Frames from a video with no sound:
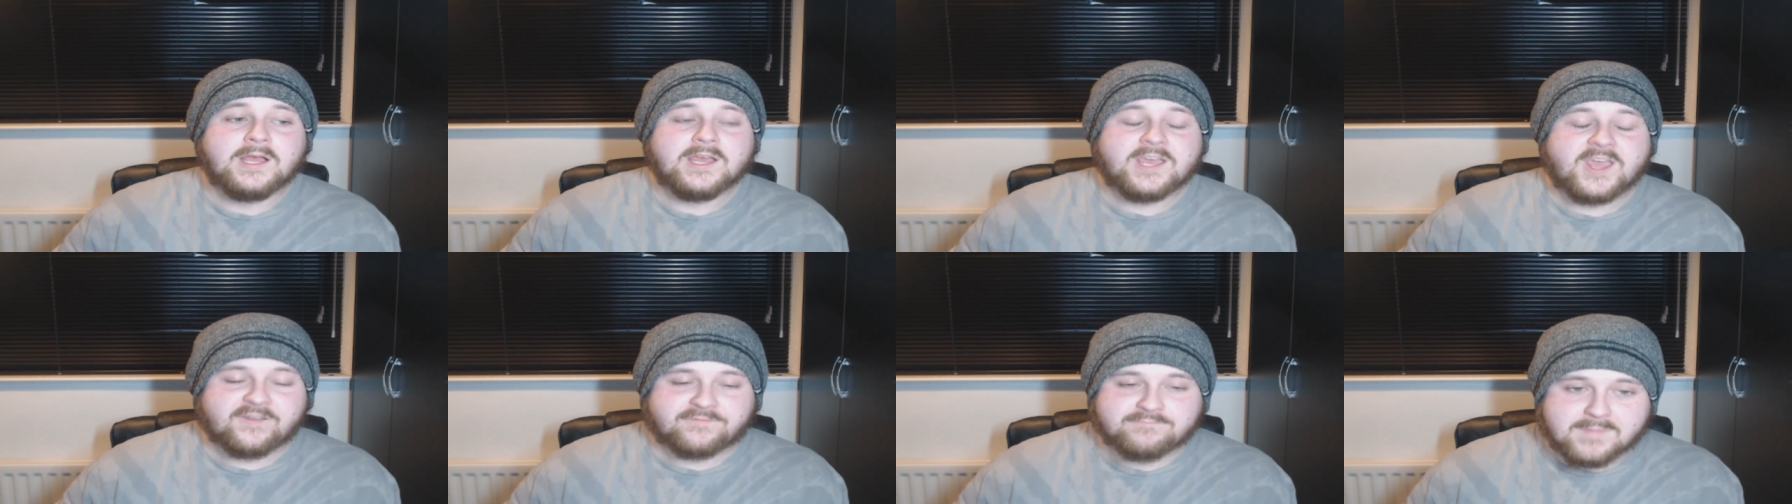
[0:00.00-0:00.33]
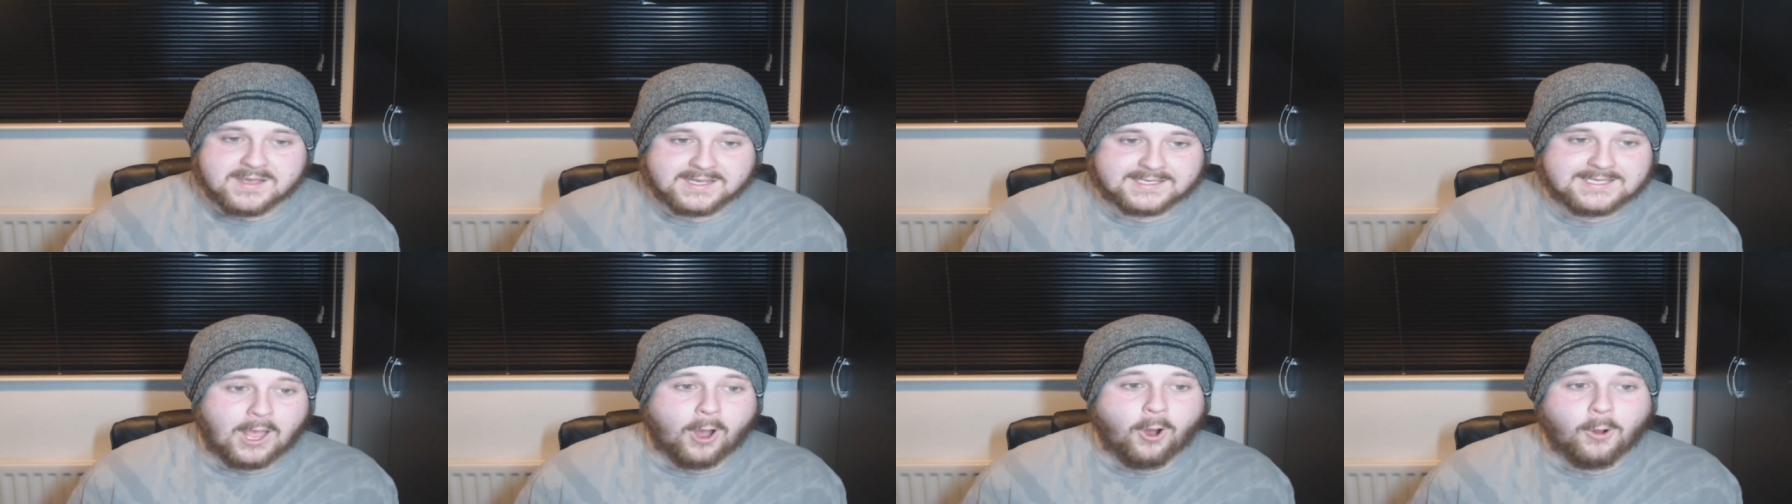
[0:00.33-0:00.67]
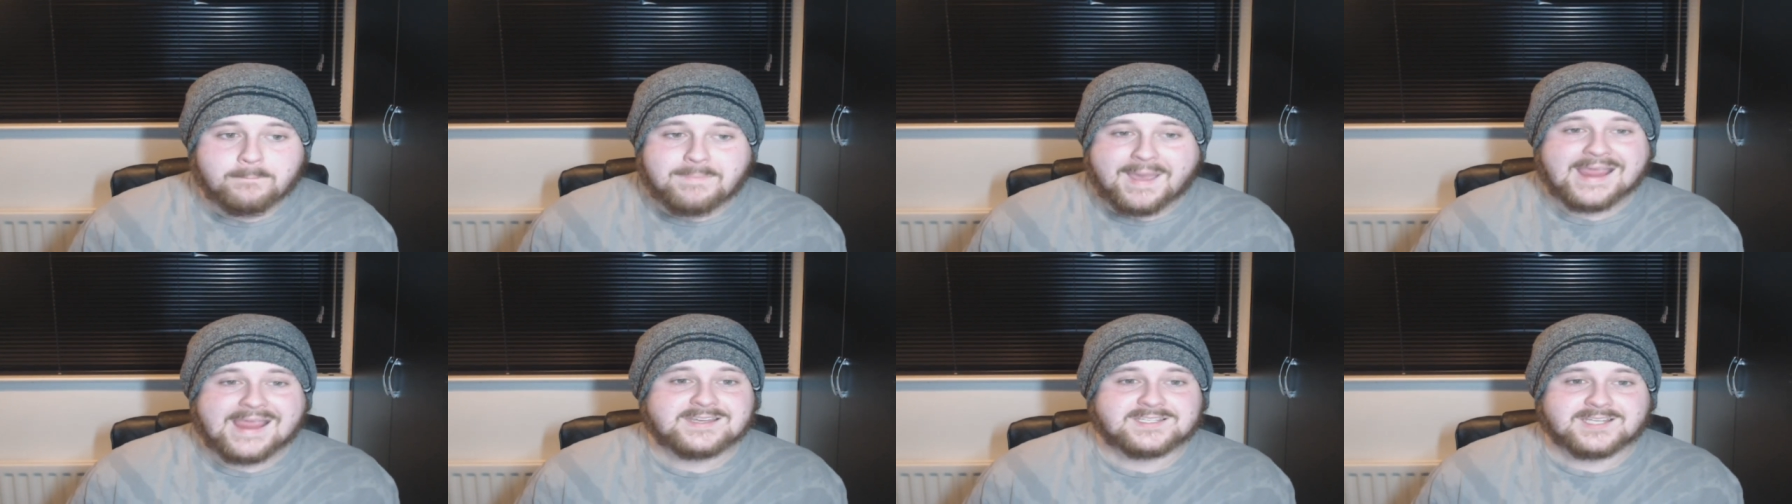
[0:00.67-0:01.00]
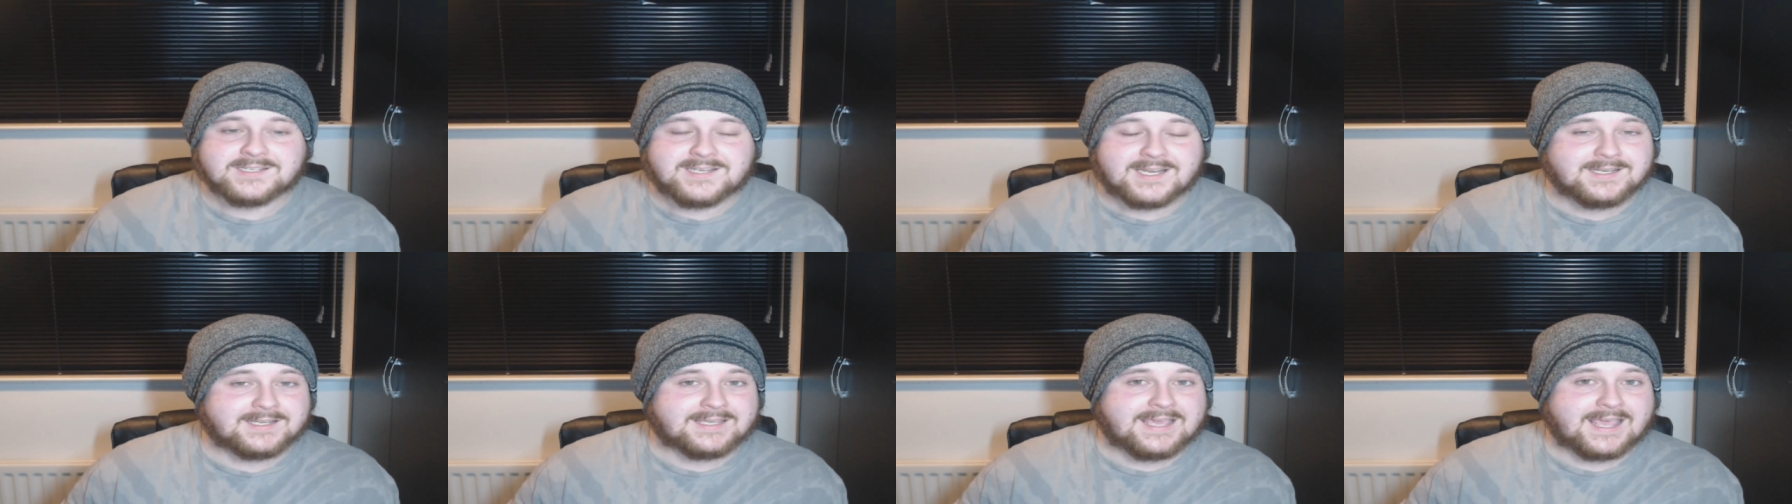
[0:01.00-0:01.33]
If Miguel
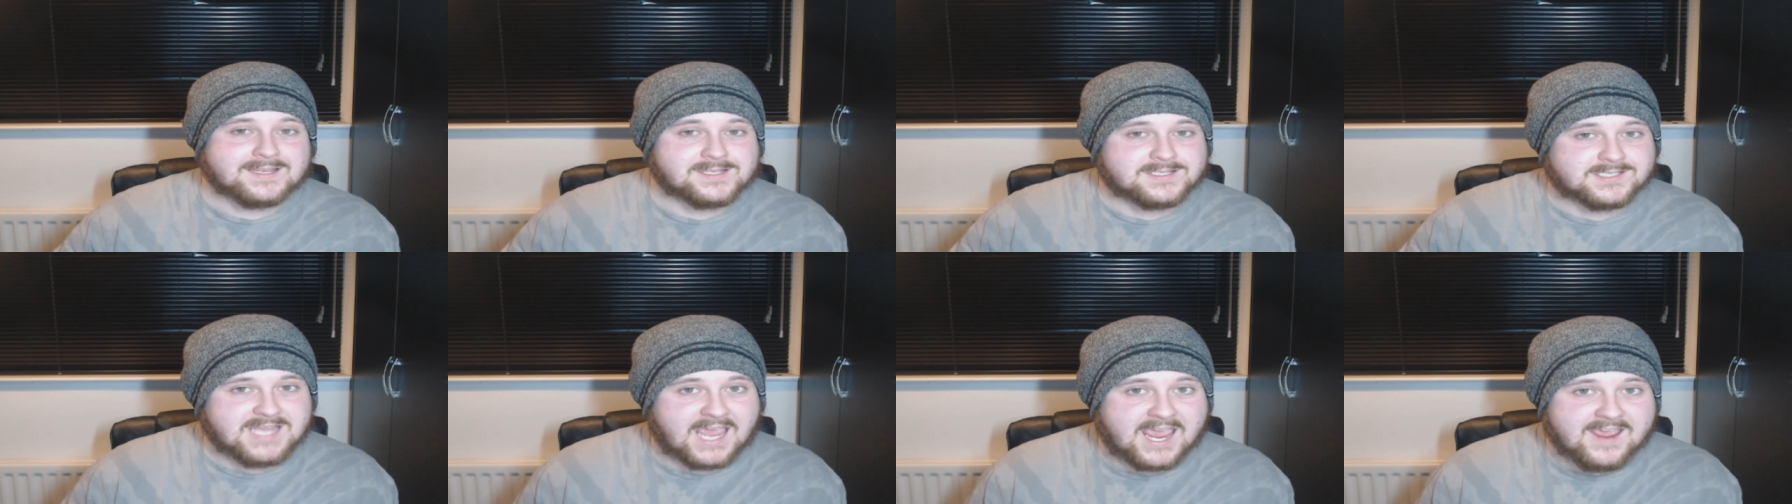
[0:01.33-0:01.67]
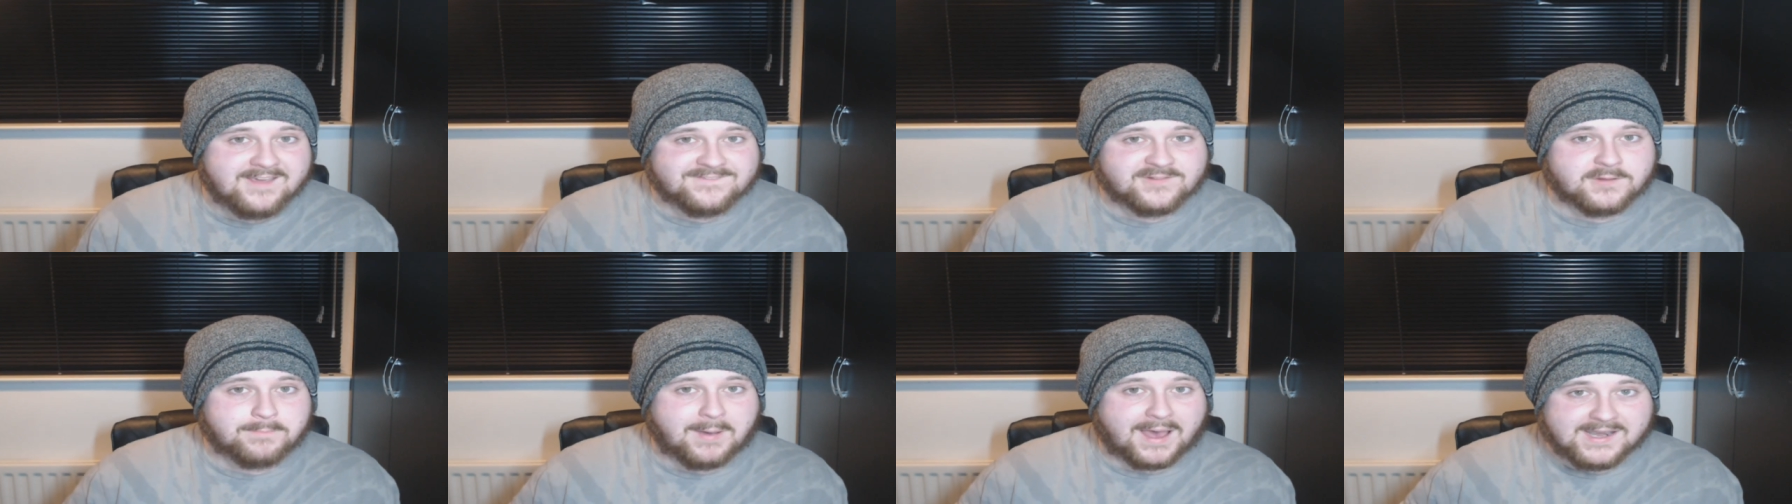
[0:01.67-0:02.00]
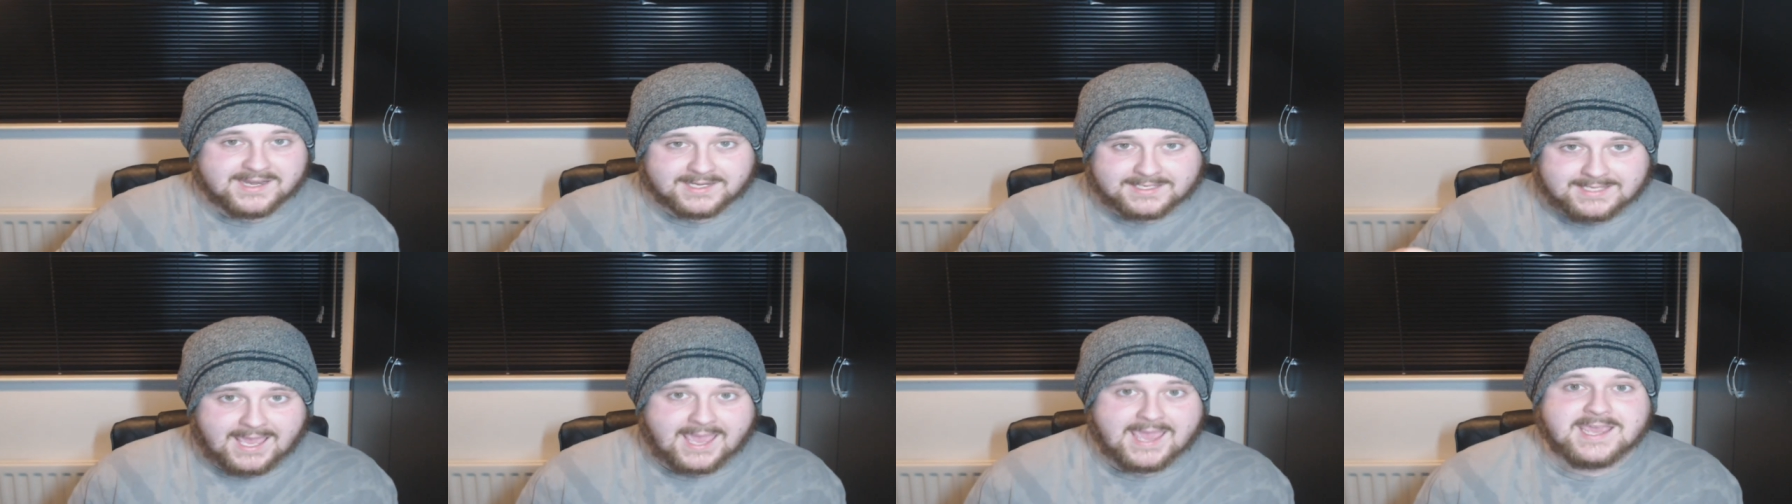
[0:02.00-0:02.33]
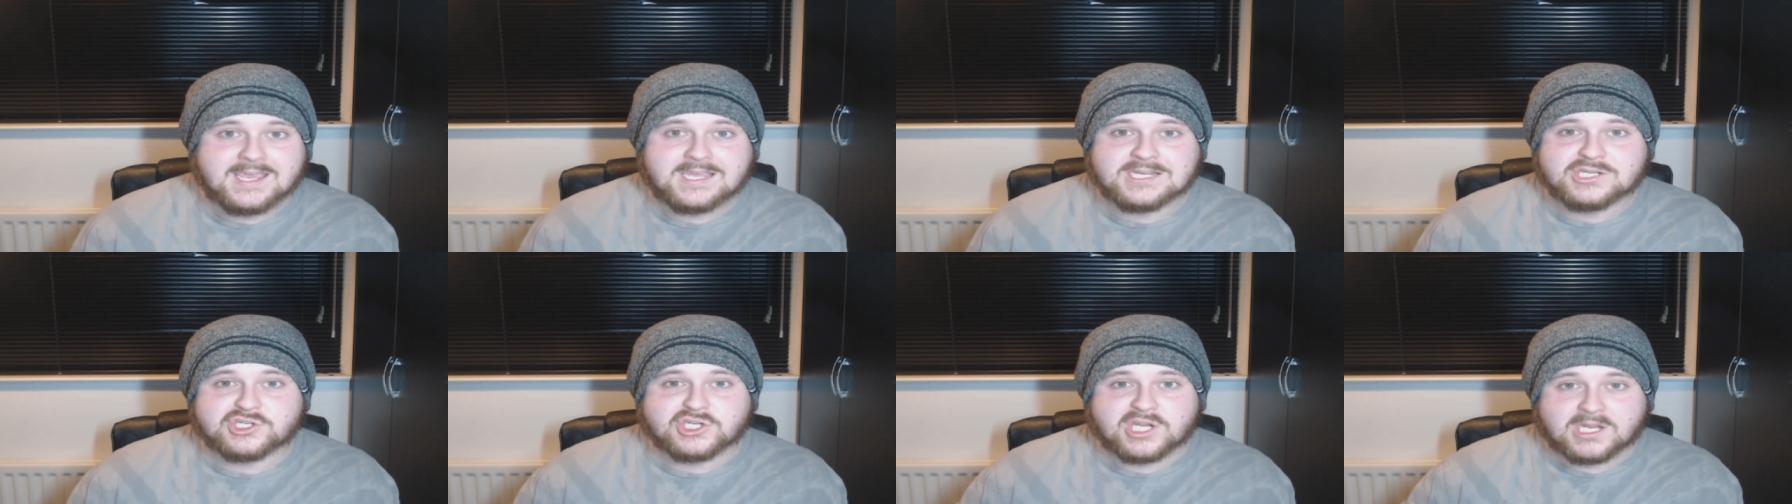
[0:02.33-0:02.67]
Baeza didn't get saved by the
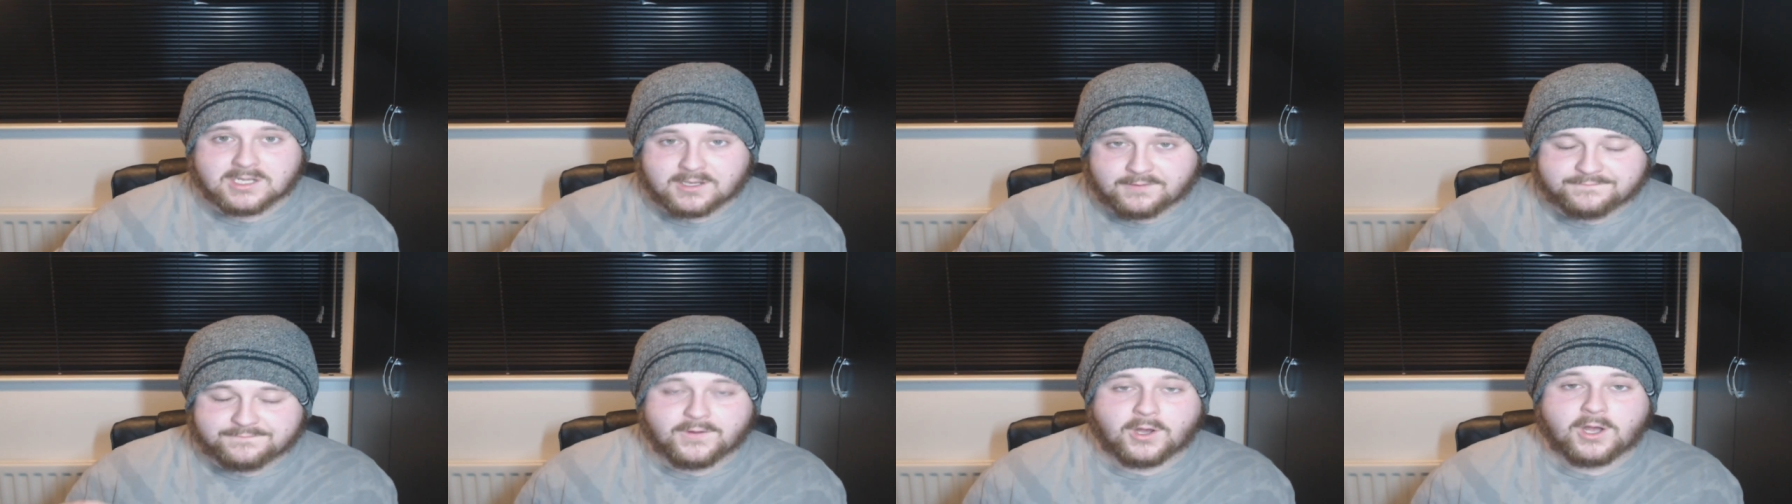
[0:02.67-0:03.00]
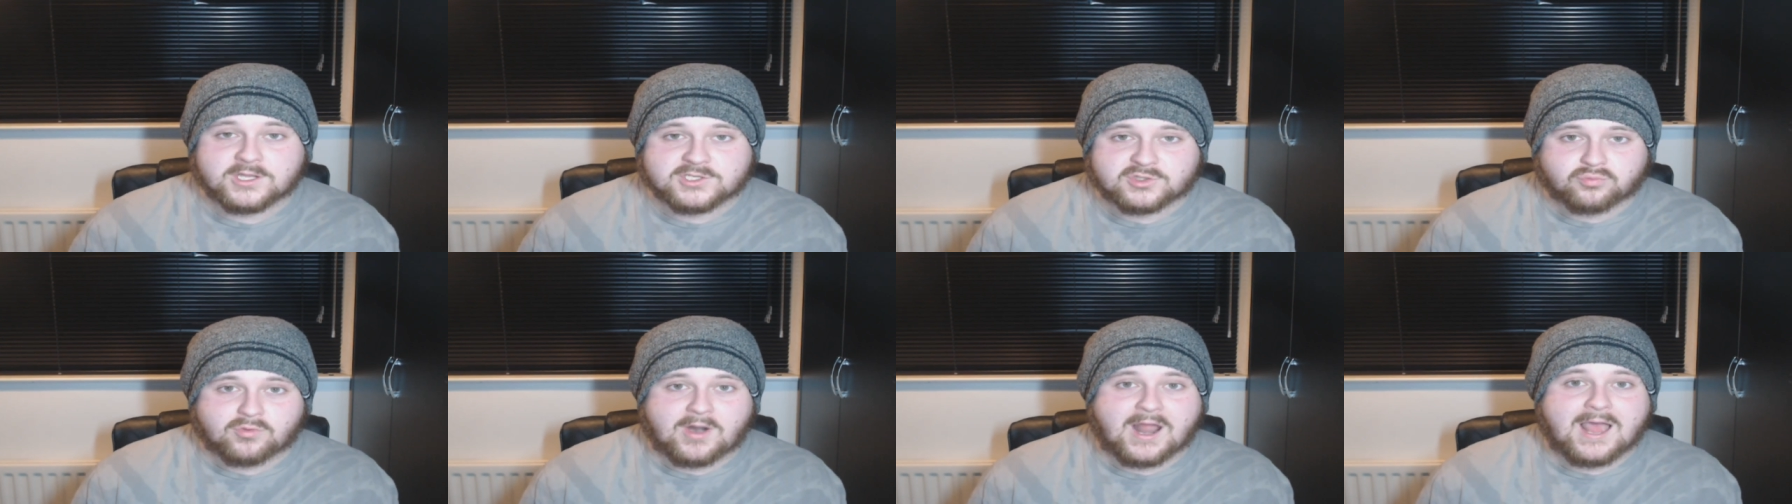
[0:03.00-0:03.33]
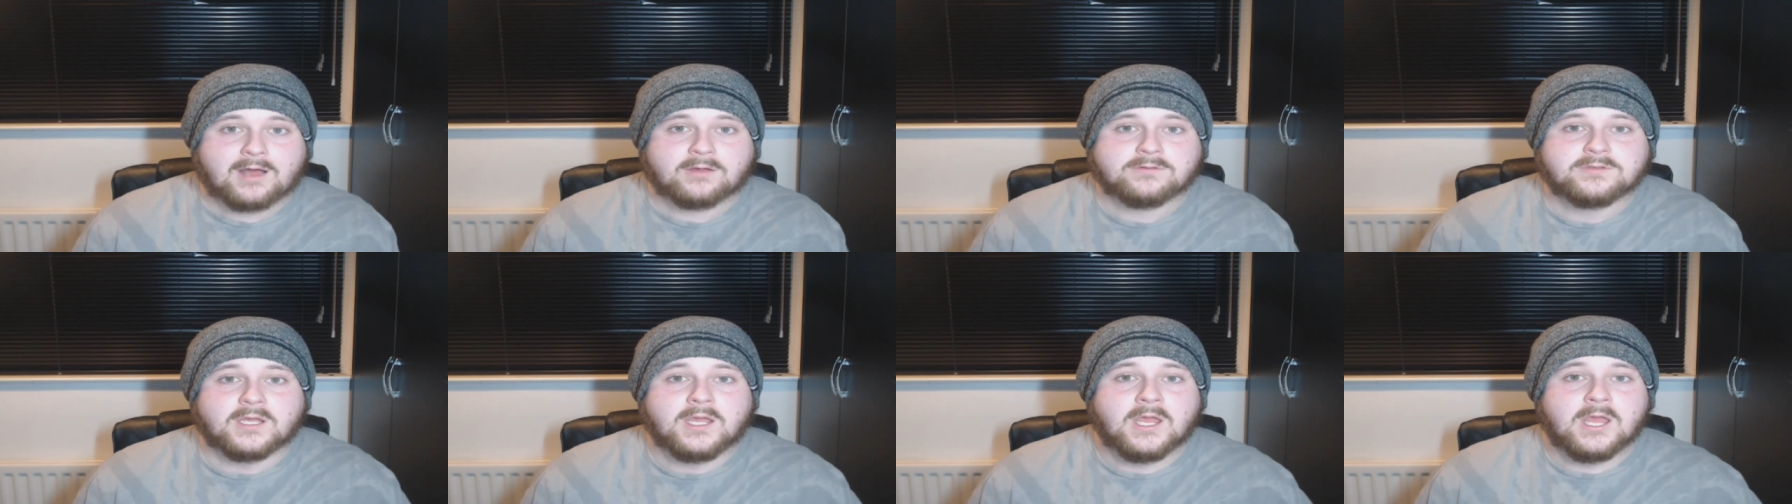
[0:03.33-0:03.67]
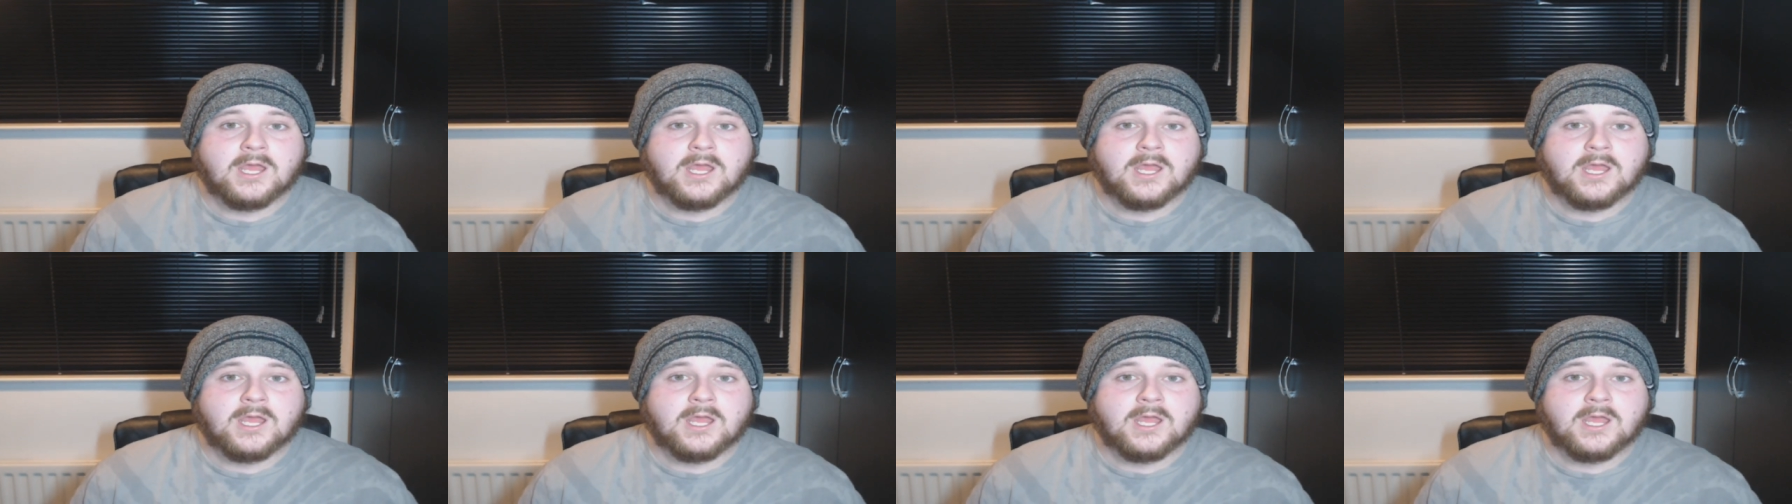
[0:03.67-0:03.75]
cage in the first round,